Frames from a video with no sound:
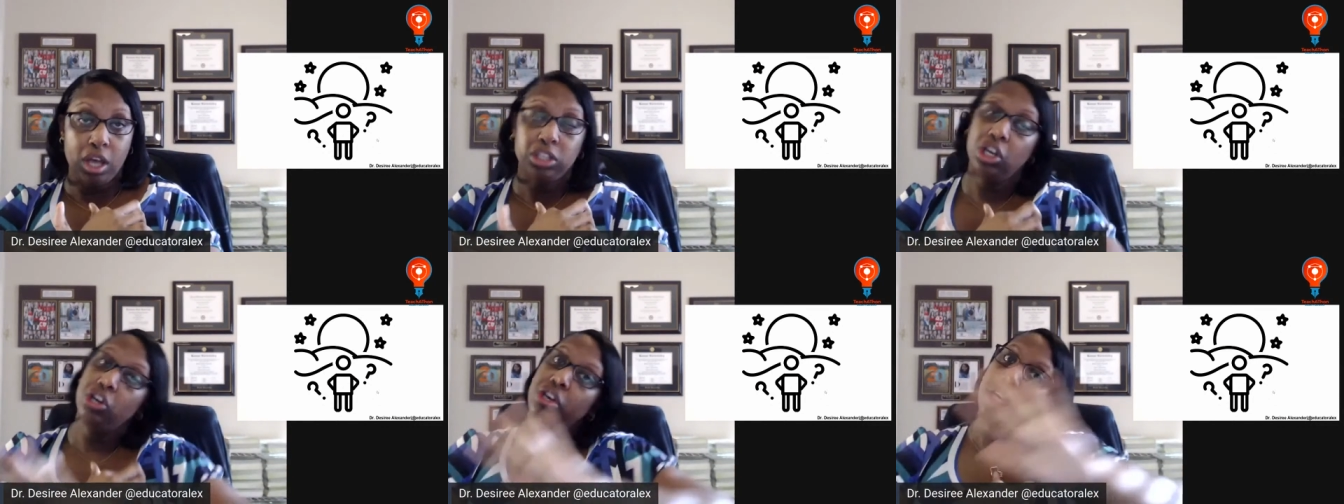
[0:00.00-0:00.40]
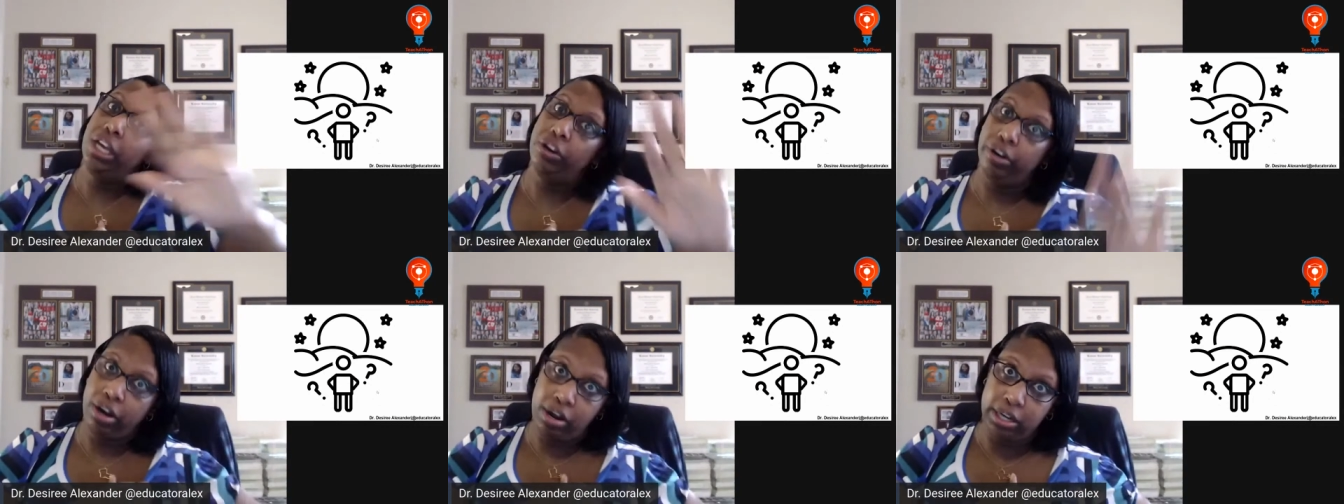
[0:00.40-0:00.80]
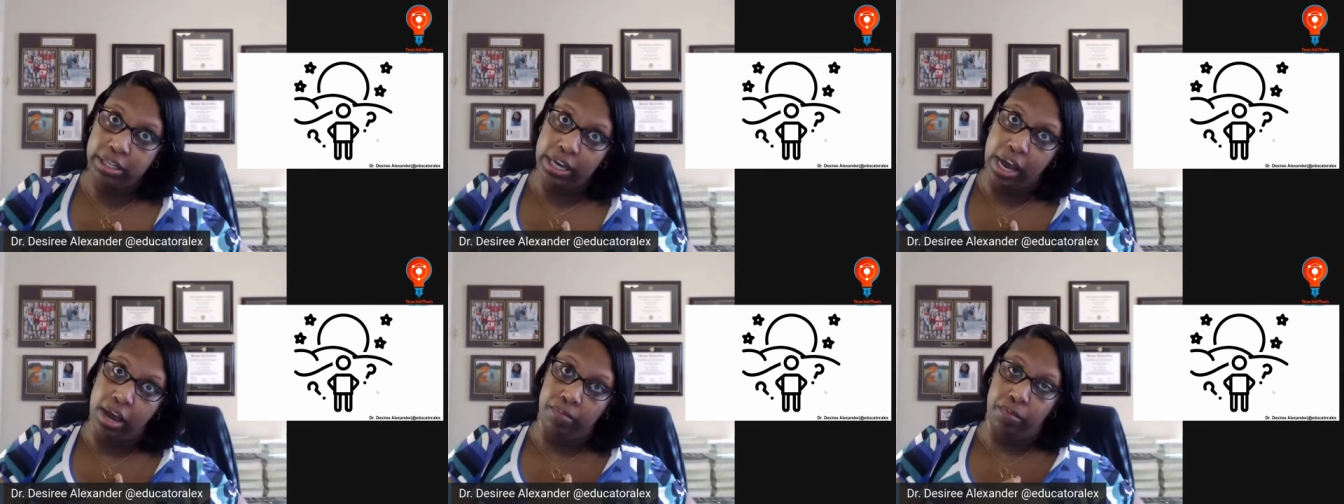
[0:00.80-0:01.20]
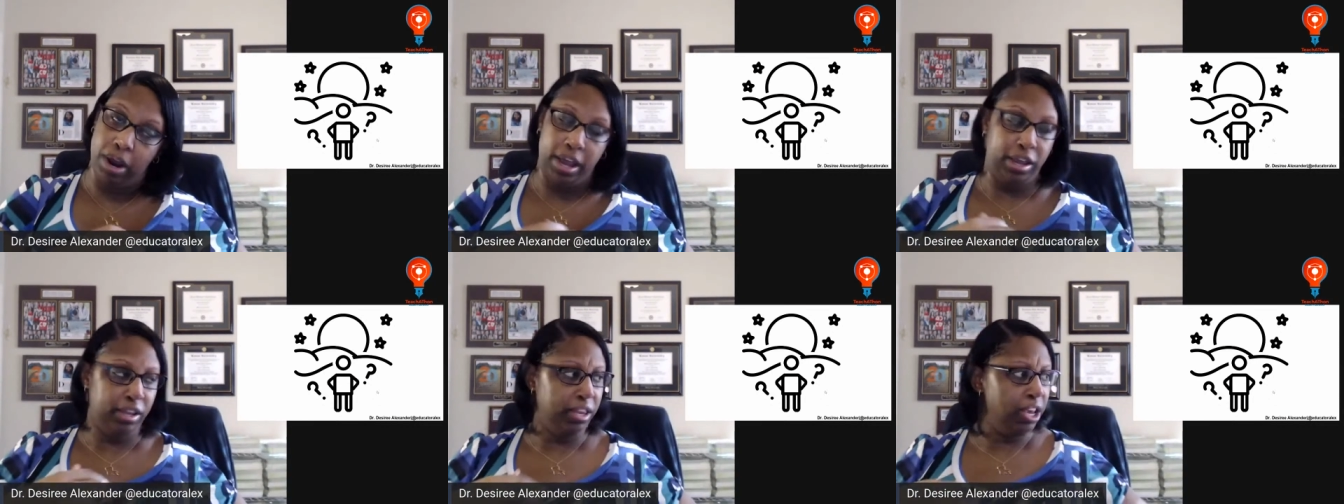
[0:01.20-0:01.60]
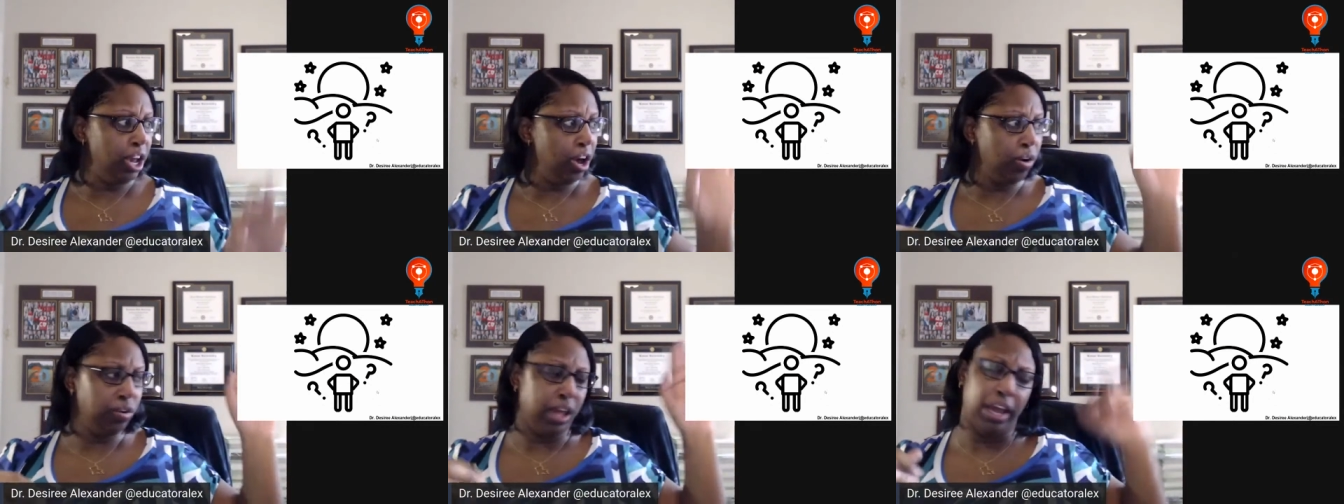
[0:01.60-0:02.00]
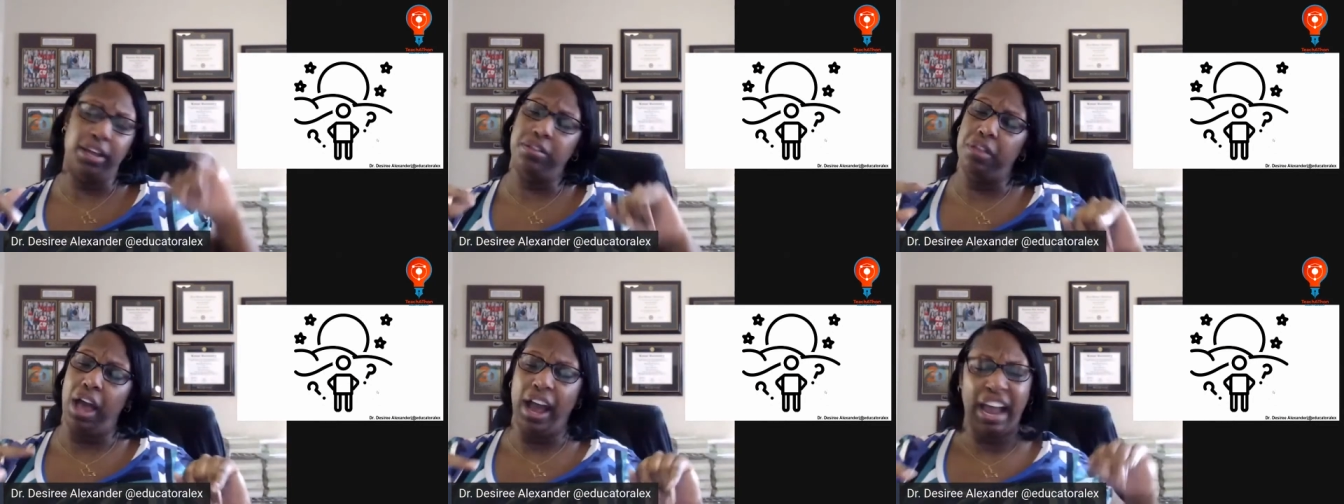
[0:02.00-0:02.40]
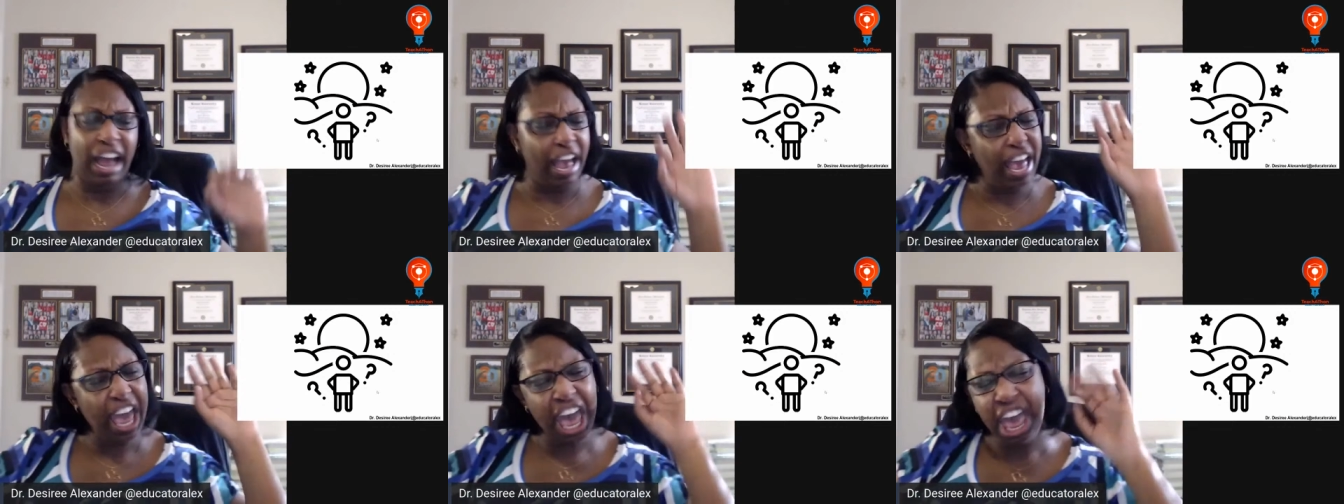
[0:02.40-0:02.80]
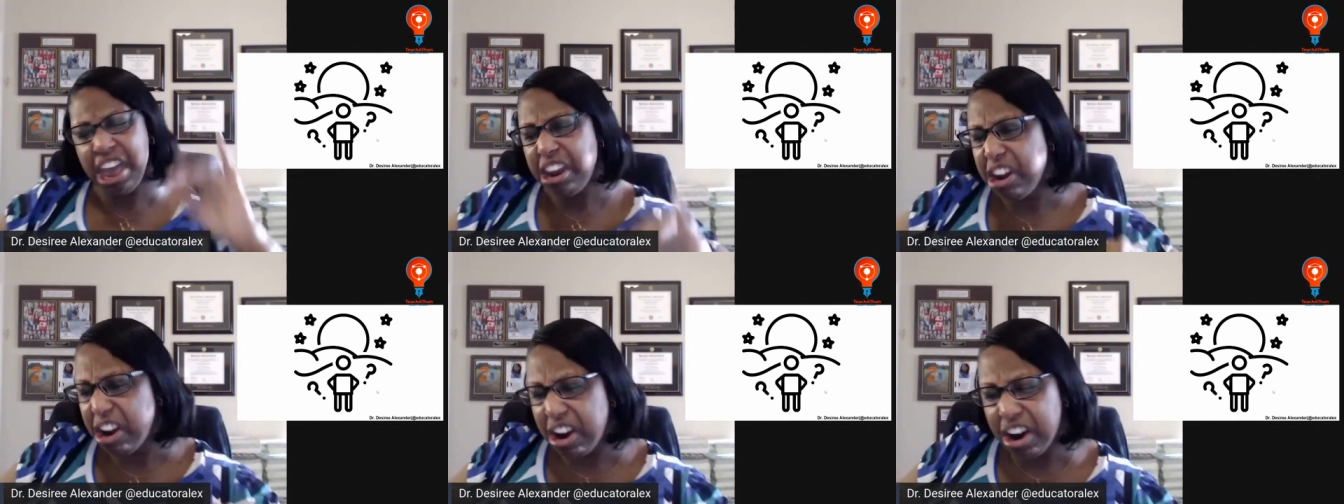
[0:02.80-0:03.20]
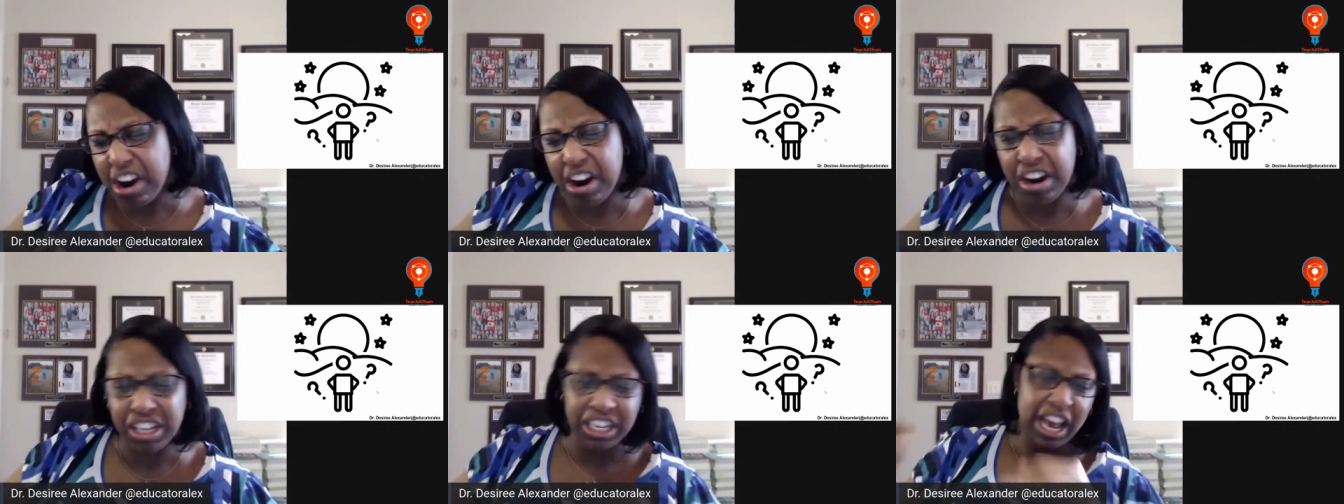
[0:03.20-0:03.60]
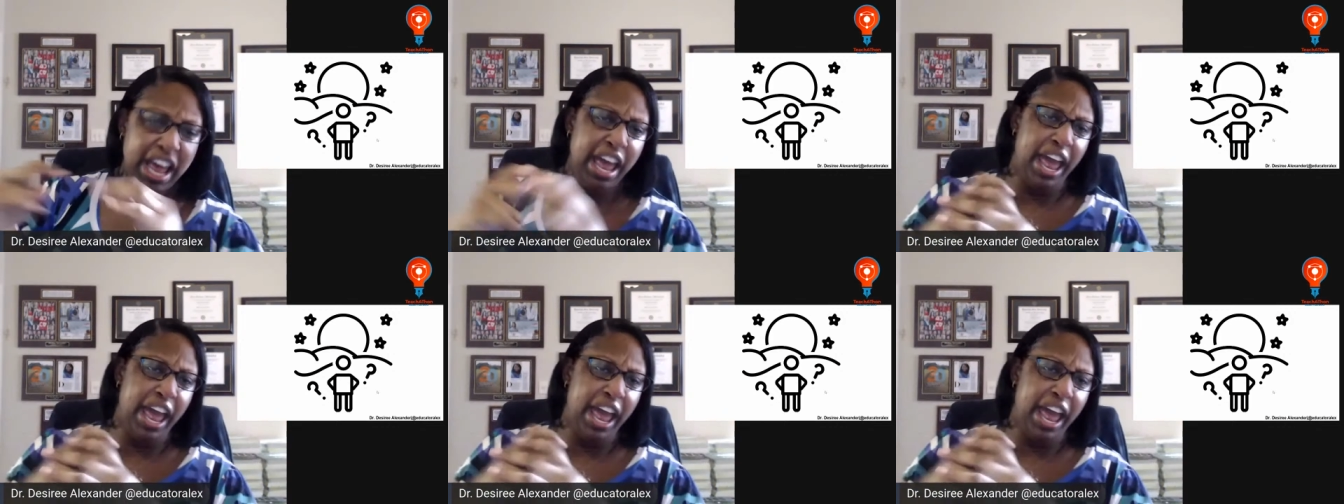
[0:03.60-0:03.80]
So you hear it all the time, right? Like I got haters